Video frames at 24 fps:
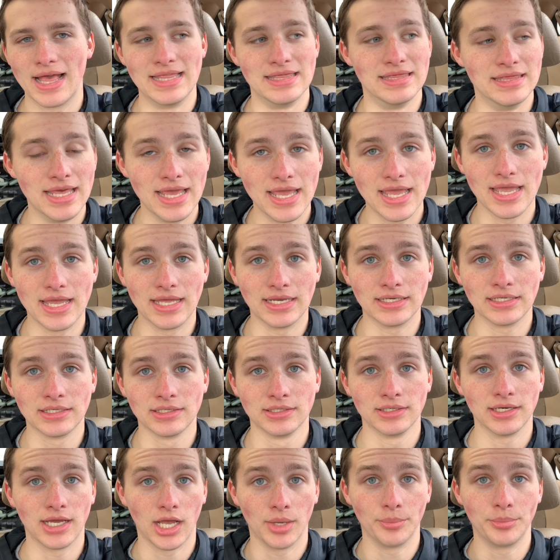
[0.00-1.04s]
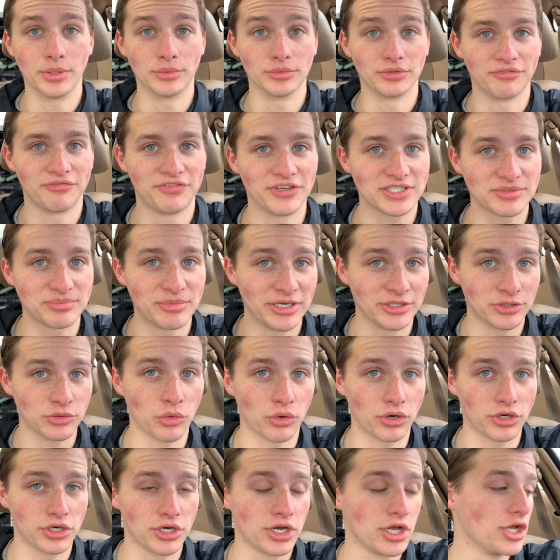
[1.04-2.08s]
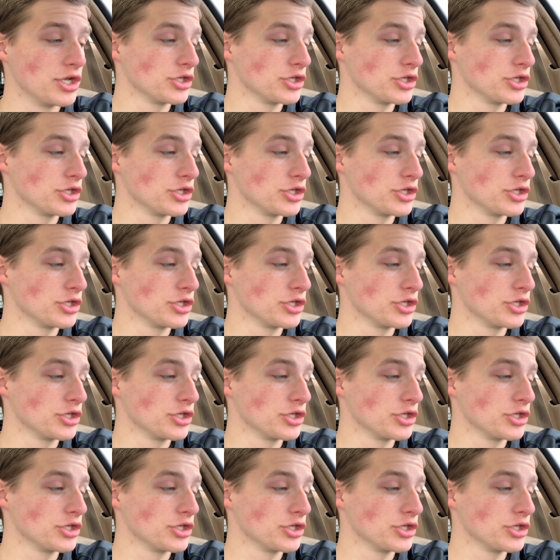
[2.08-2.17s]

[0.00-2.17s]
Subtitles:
and then I'll be able to fix my door.